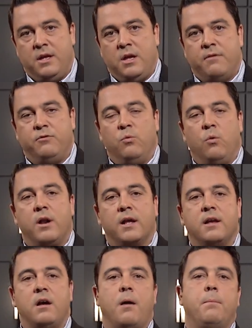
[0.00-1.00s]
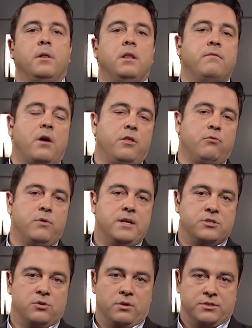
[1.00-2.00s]
If you want a couple of other
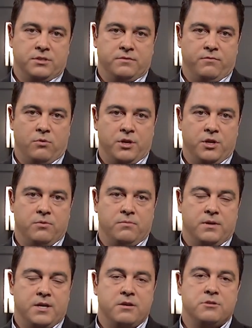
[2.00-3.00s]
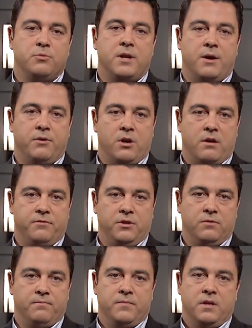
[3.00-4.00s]
resources for you, here's what I would offer
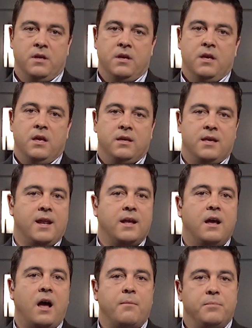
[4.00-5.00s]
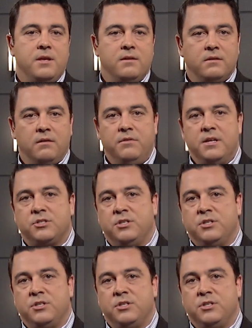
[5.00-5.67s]
you. Get a copy of this